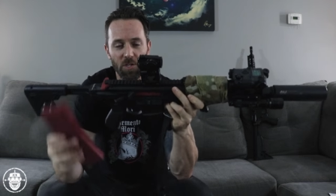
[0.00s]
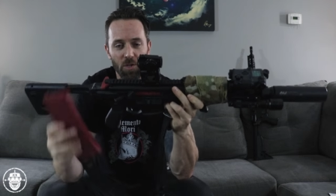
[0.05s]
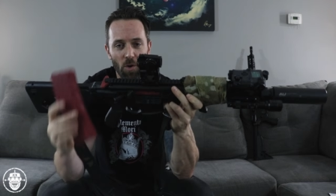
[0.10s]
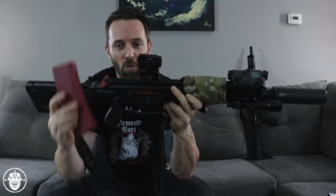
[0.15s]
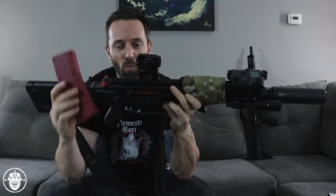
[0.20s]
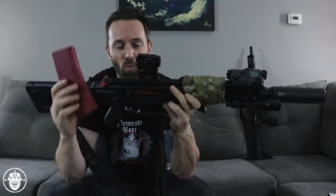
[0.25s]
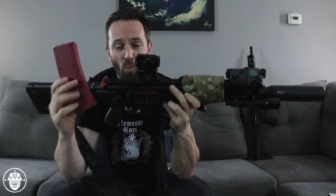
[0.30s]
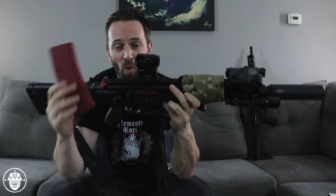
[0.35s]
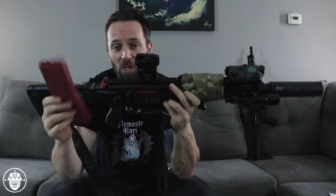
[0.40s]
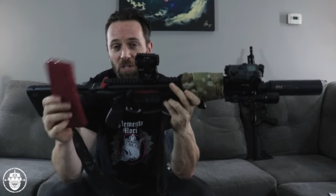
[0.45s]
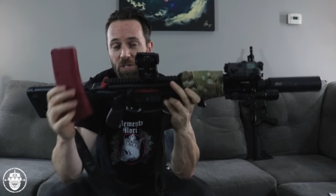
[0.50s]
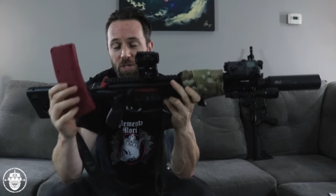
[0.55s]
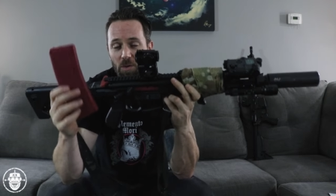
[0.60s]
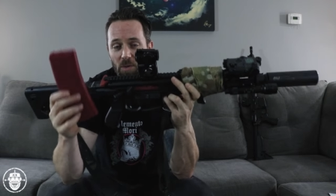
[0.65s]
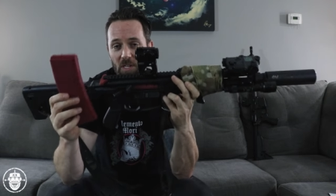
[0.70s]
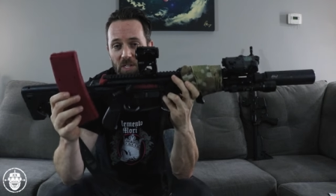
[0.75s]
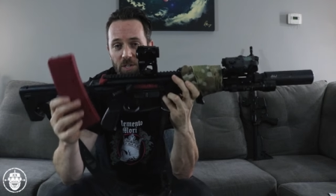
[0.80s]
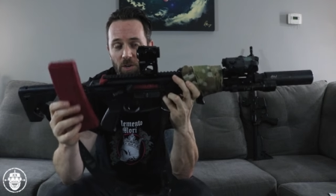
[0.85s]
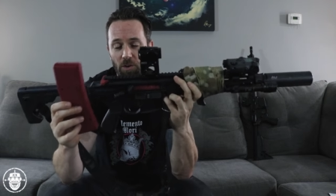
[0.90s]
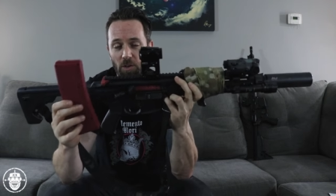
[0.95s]
So once you
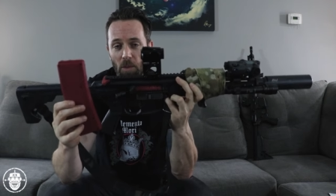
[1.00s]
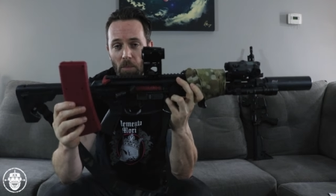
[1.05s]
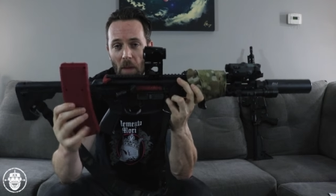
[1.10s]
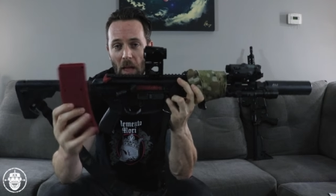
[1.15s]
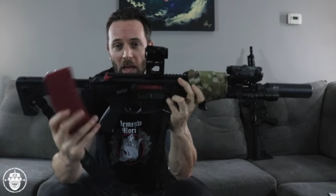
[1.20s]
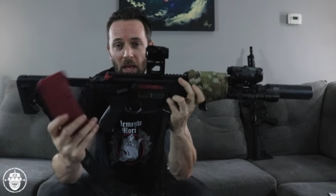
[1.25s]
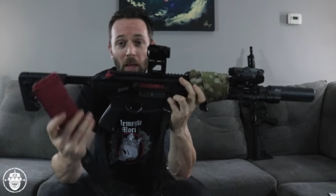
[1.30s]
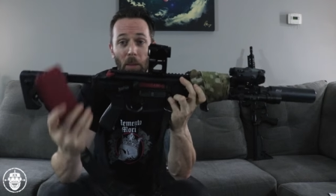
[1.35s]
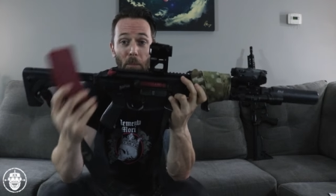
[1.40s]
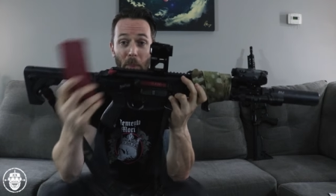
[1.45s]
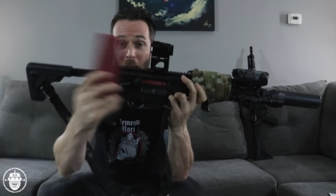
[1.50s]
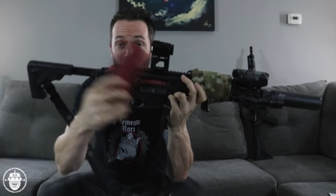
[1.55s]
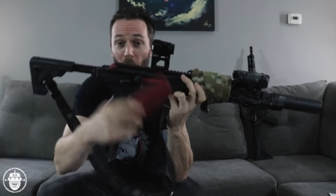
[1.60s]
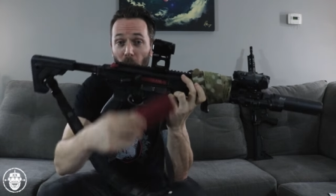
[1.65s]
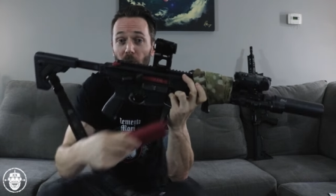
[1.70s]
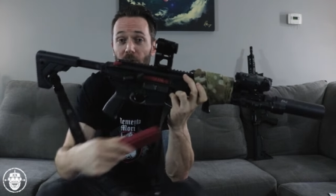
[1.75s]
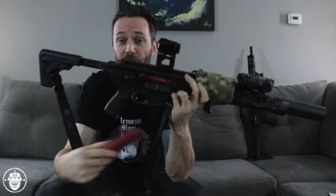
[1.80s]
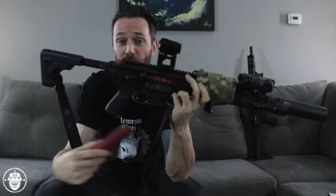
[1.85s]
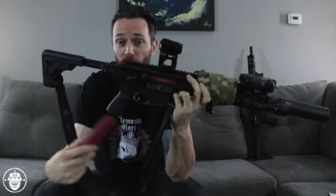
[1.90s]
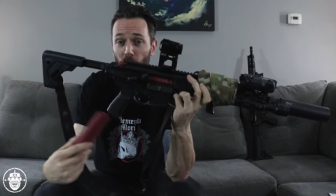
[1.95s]
insert the mag, it
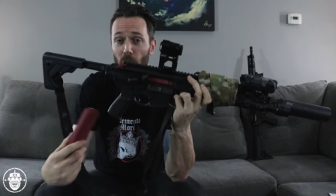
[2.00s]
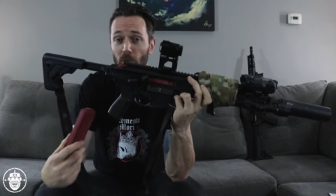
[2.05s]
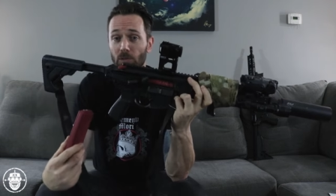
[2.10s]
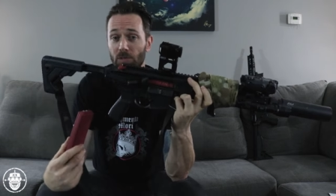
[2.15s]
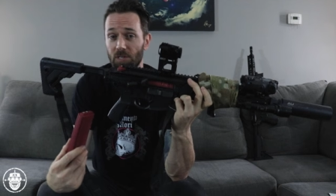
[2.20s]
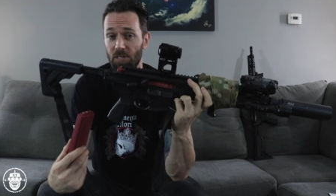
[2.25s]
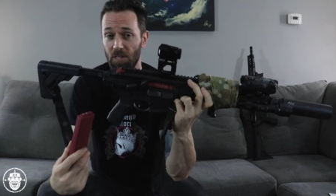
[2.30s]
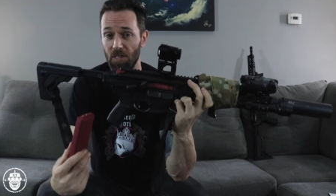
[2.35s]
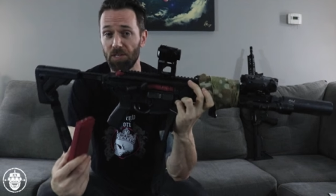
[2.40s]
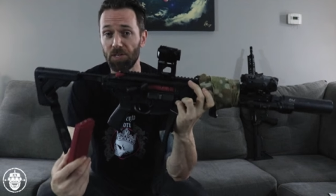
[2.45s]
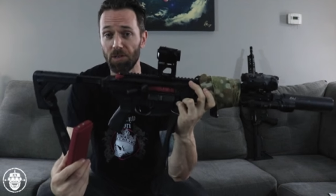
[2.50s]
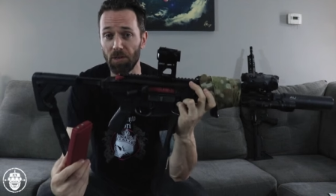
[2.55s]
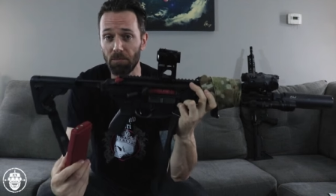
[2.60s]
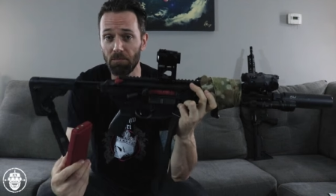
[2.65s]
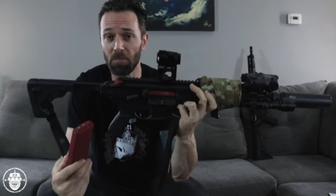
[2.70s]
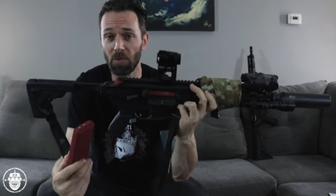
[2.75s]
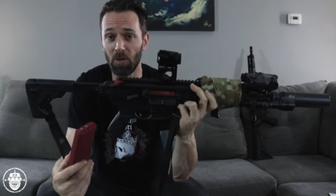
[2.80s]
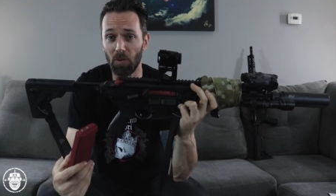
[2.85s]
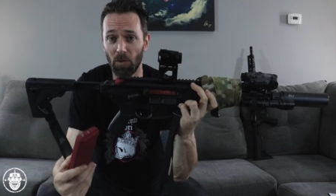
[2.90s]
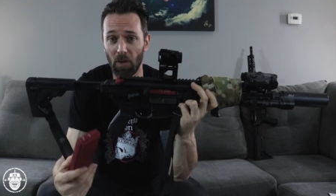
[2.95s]
powers the whole
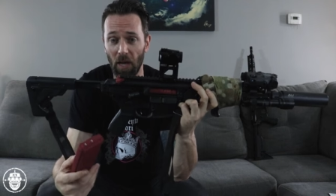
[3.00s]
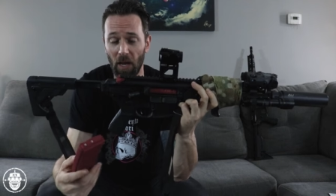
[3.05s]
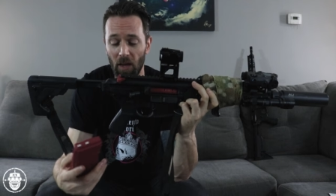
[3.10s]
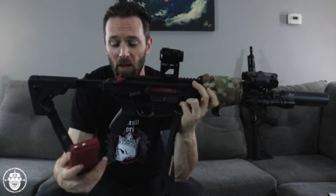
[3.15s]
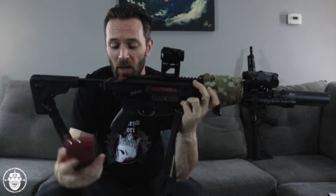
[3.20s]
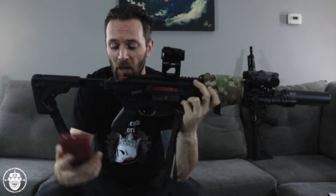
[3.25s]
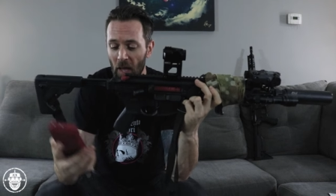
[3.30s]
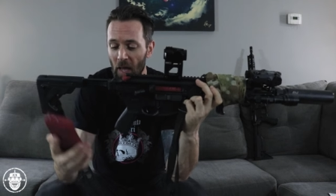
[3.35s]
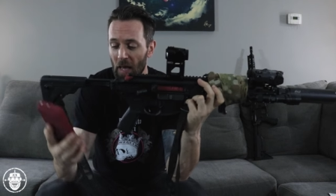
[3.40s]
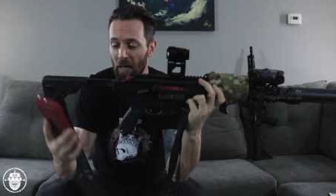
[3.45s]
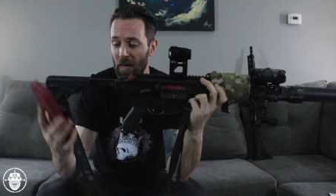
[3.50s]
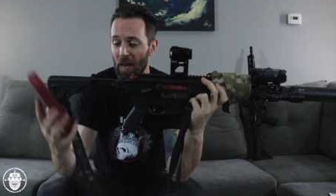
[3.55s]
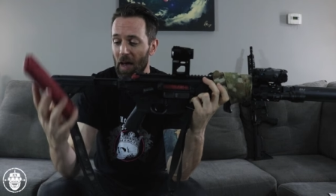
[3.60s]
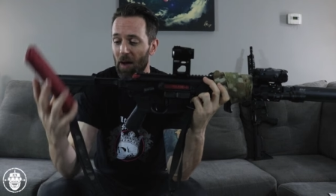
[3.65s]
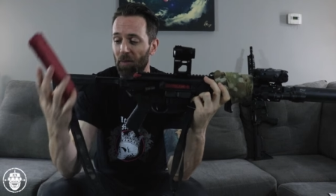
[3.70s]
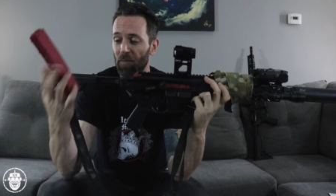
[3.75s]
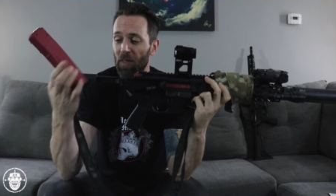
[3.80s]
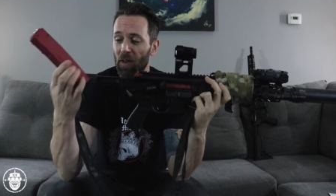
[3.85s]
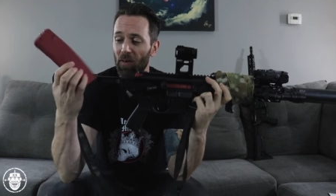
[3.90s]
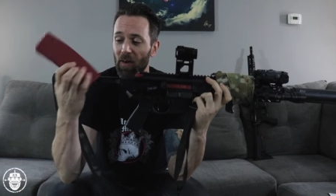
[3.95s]
system, okay?
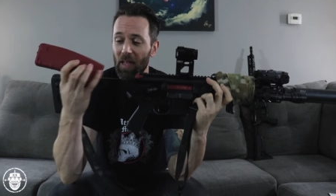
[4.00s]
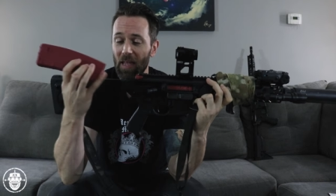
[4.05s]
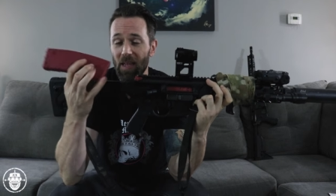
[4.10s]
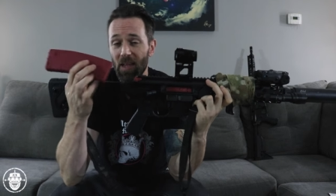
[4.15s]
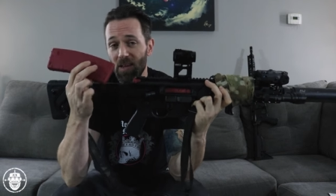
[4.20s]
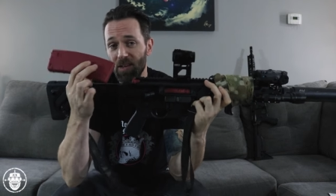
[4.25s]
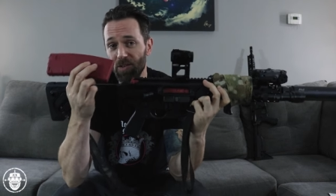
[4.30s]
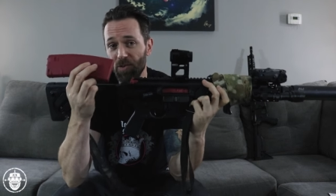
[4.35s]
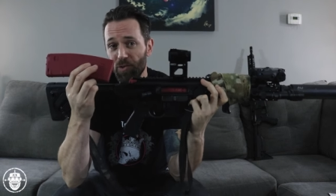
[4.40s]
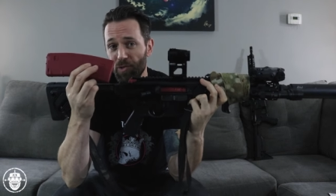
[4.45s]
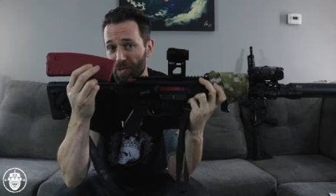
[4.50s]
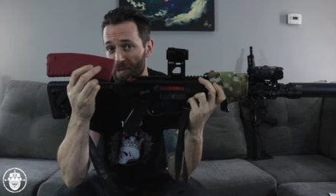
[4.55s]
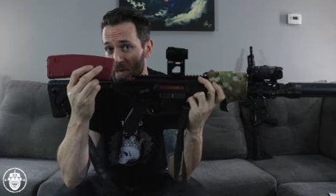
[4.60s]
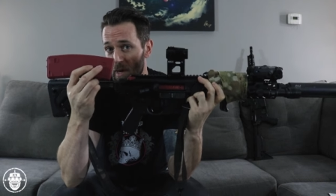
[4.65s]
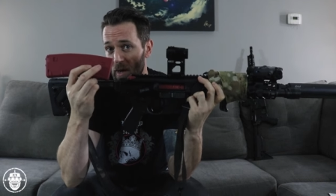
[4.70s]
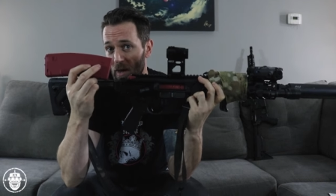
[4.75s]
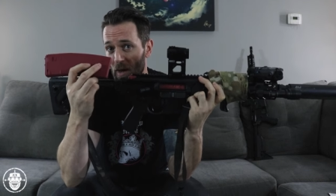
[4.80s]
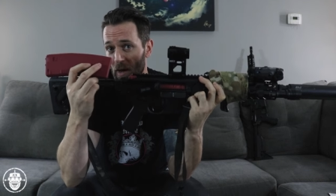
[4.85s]
Now there is